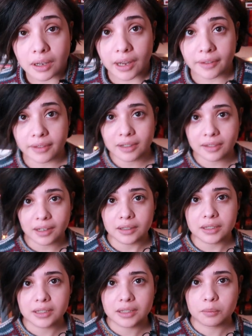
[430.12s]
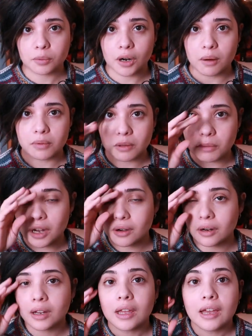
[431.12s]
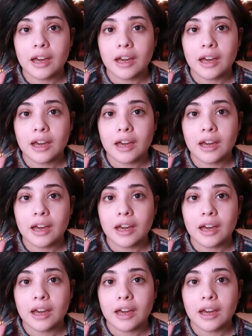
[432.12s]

I think that's probably better.